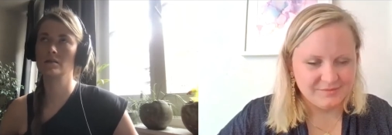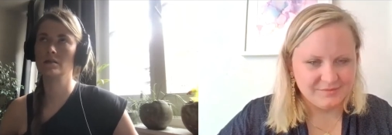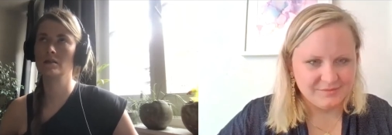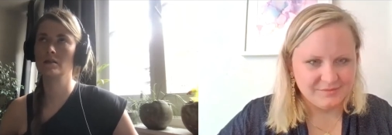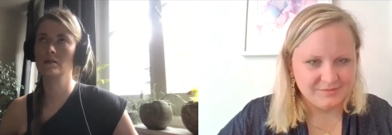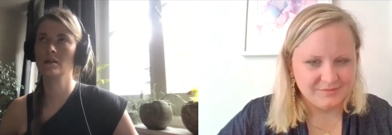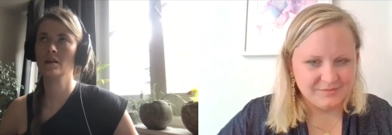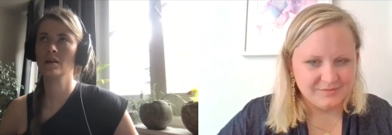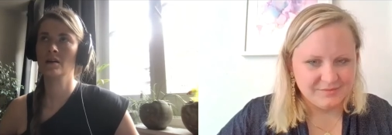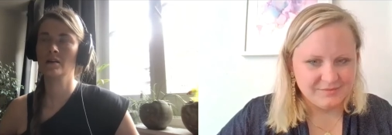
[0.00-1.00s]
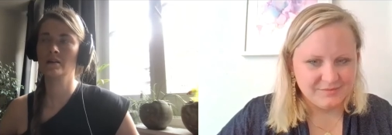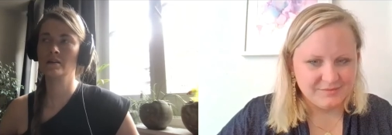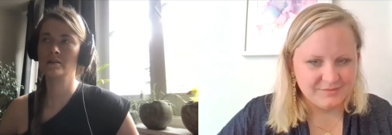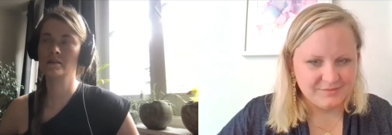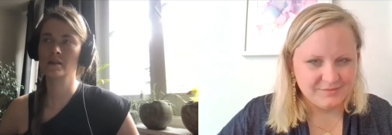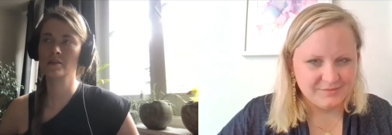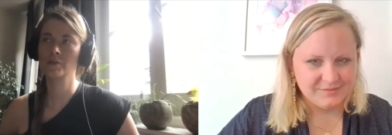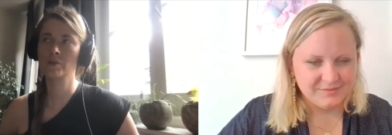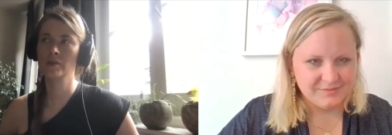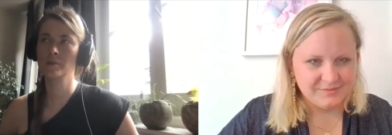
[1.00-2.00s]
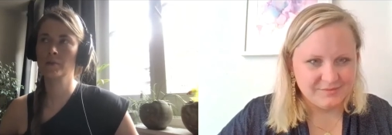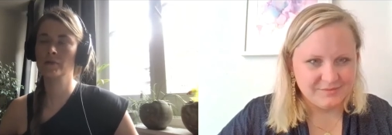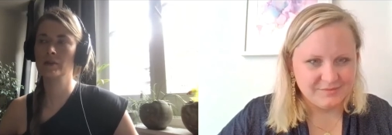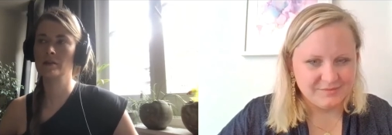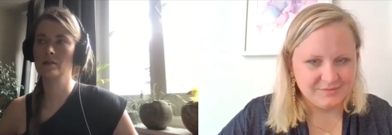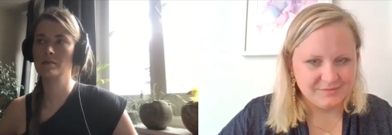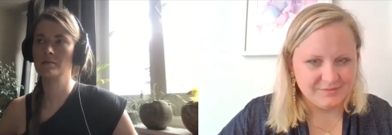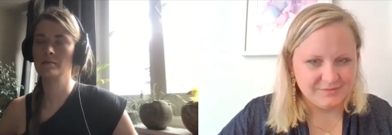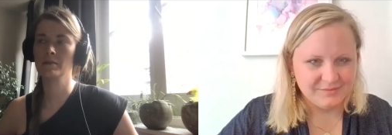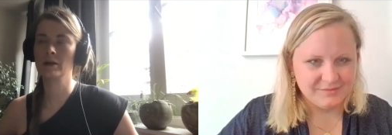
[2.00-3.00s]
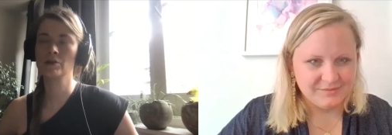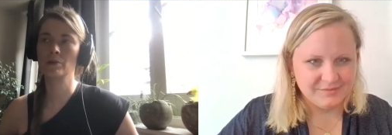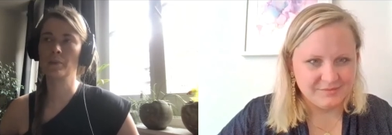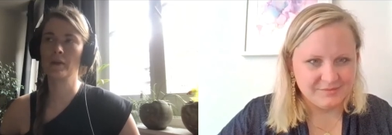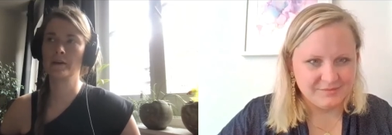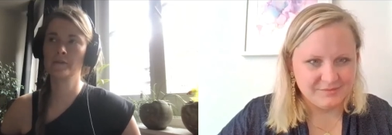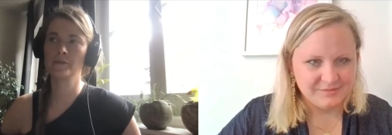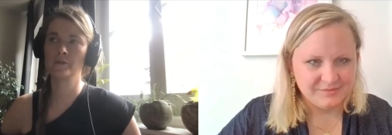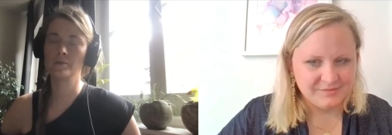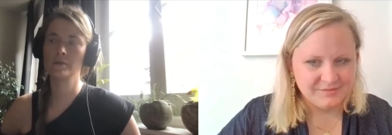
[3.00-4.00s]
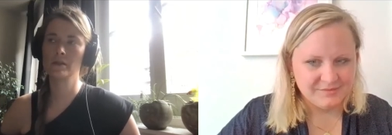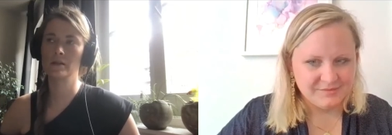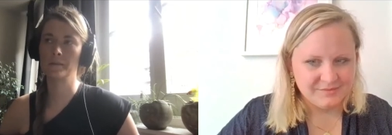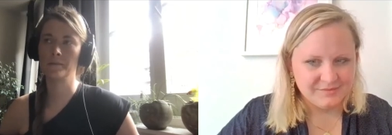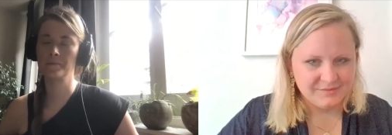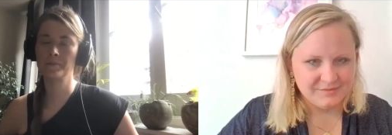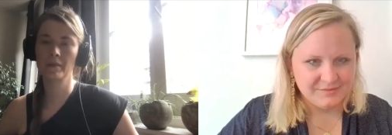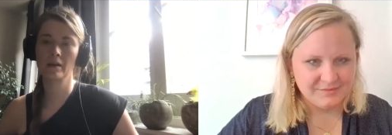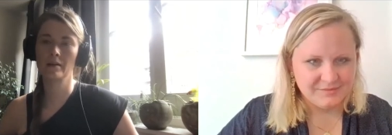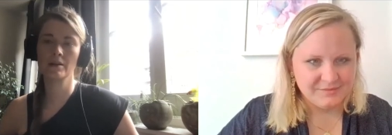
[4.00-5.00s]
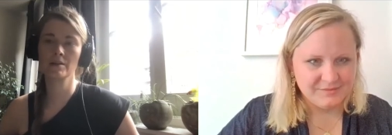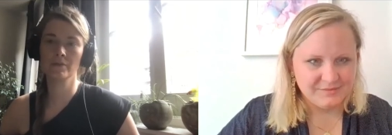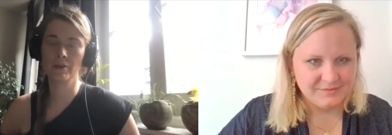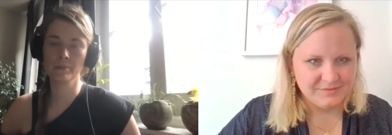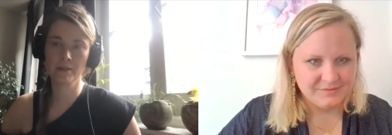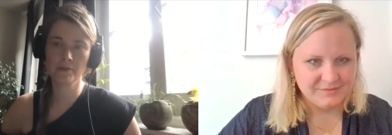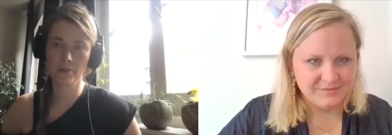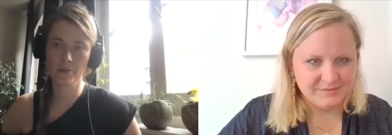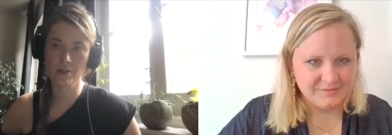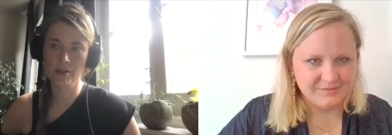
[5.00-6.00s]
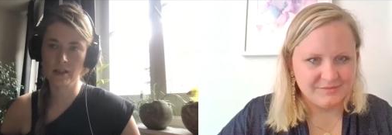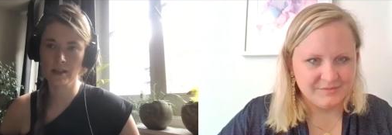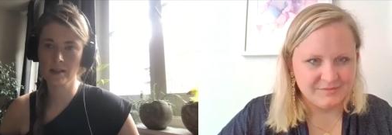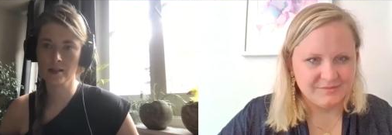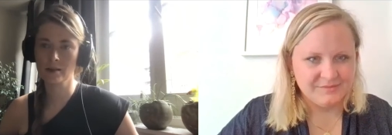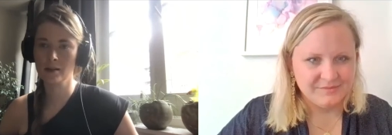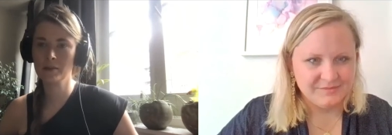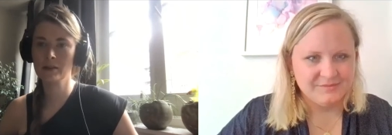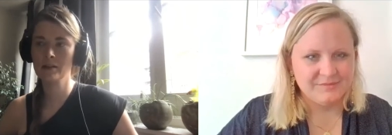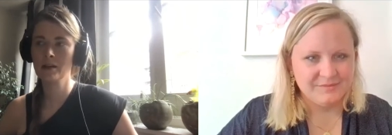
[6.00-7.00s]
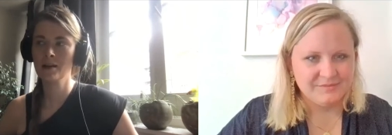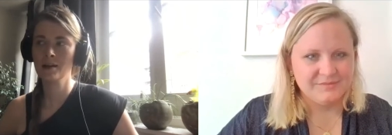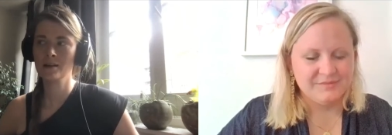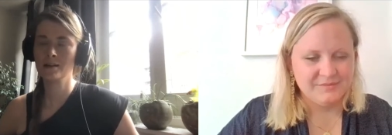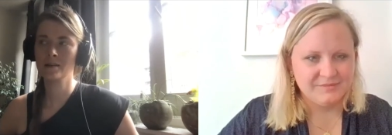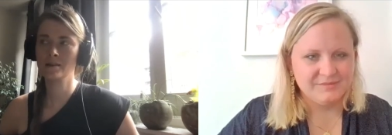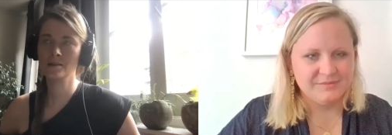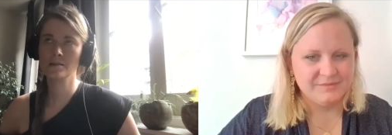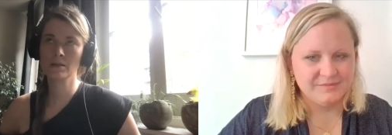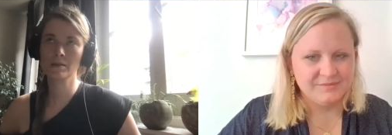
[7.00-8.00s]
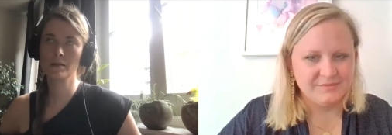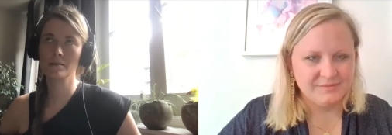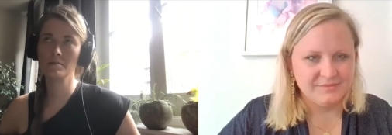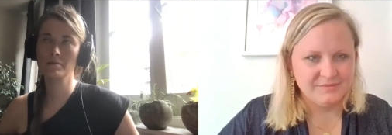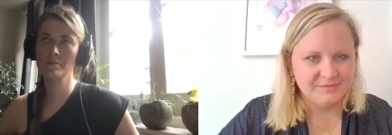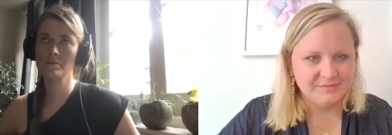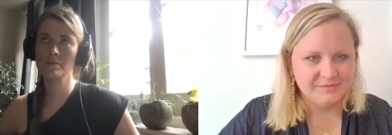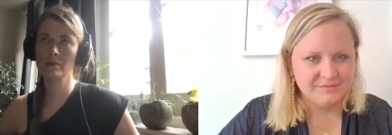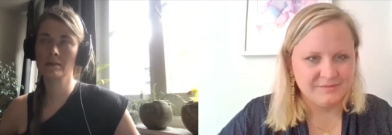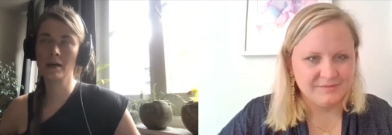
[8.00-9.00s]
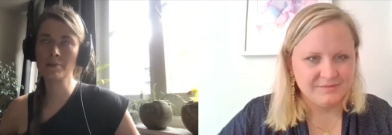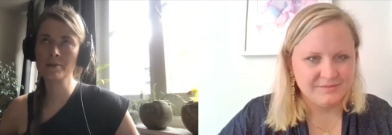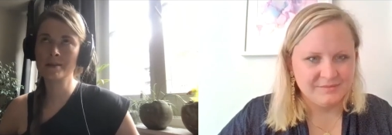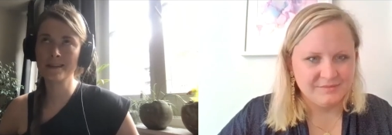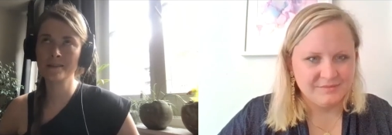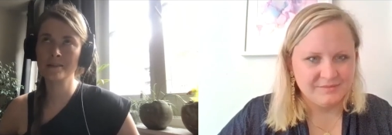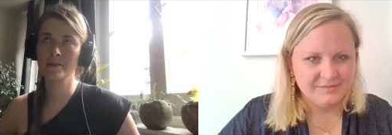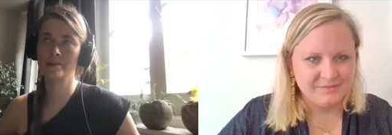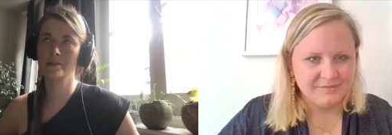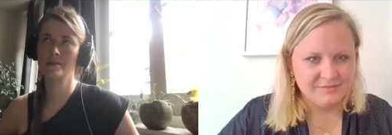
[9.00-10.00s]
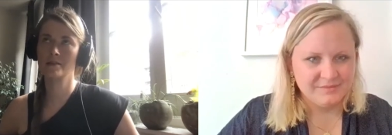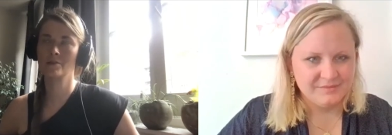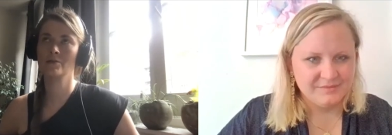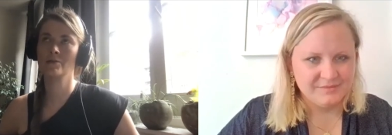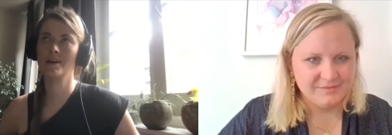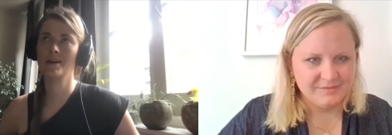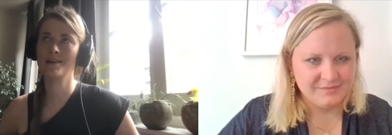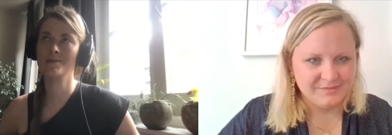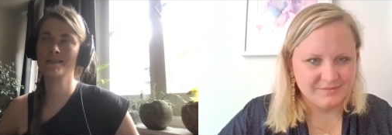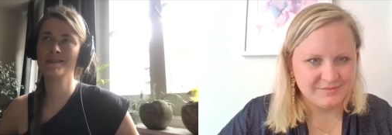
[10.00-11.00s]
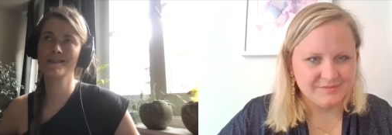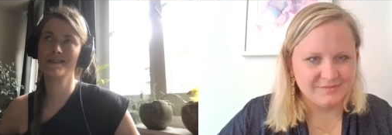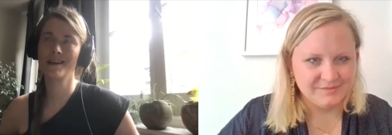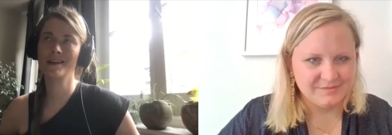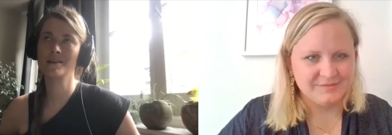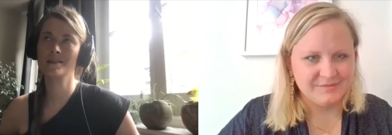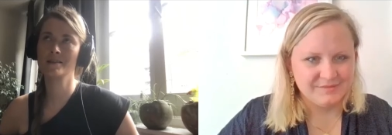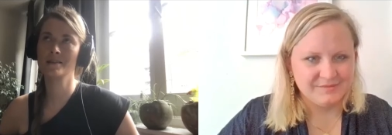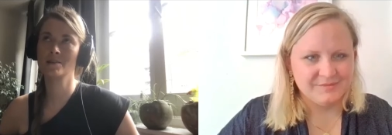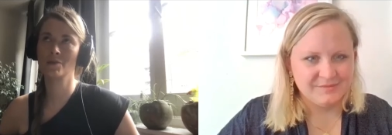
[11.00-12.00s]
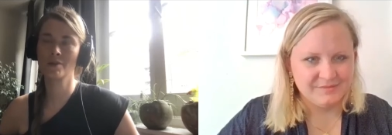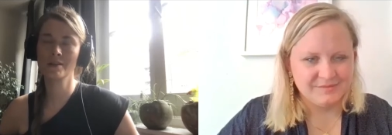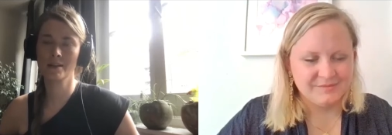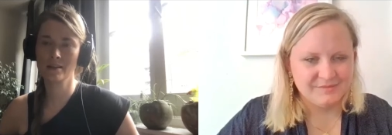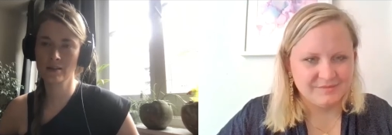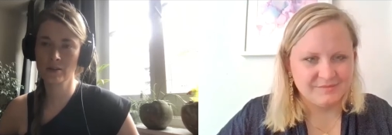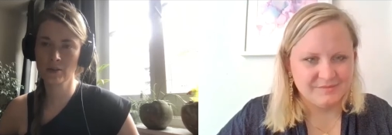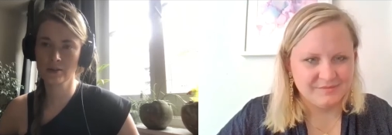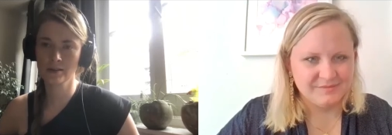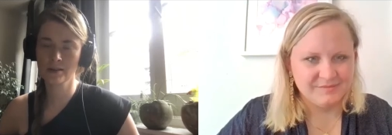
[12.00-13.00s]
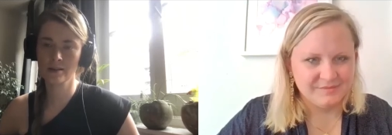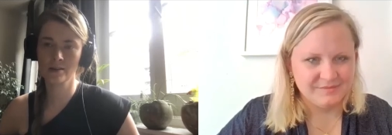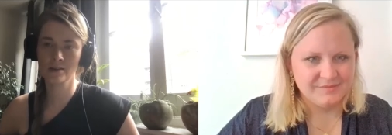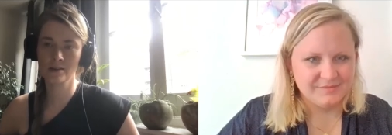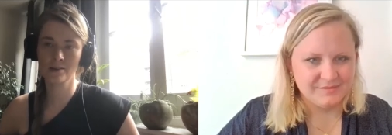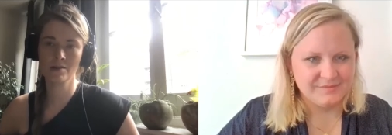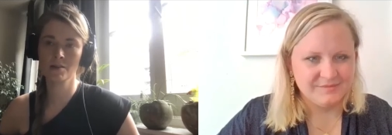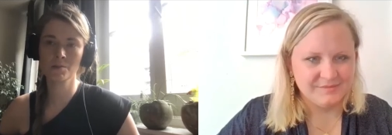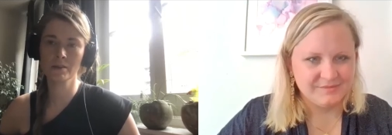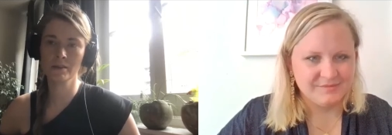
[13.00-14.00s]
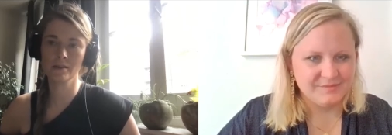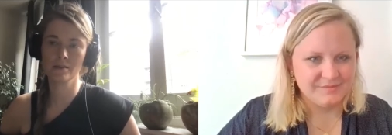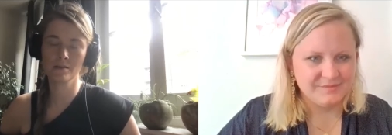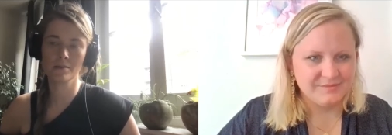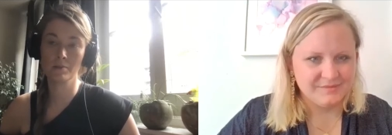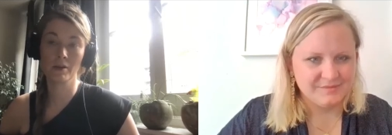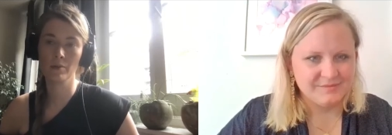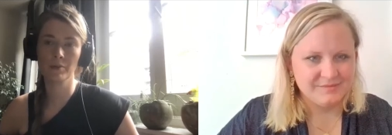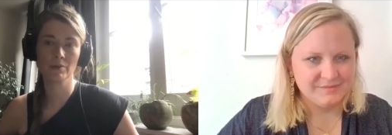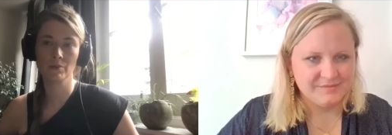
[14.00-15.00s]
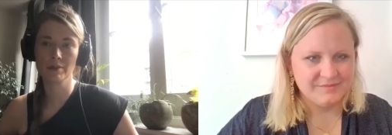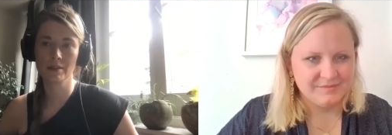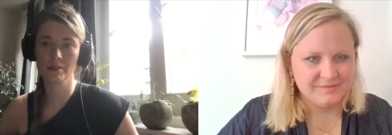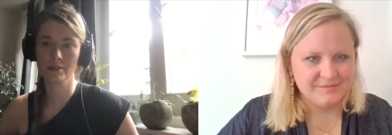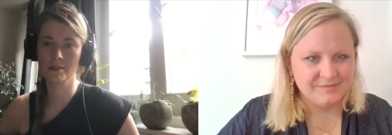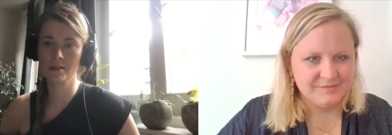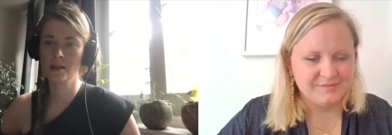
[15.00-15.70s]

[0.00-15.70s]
Speaker 1: the uh, censorship of the major platforms um, are actually very bad for society. I mean, the double standards of how this actually is already executed are just really, in my opinion, ridiculous.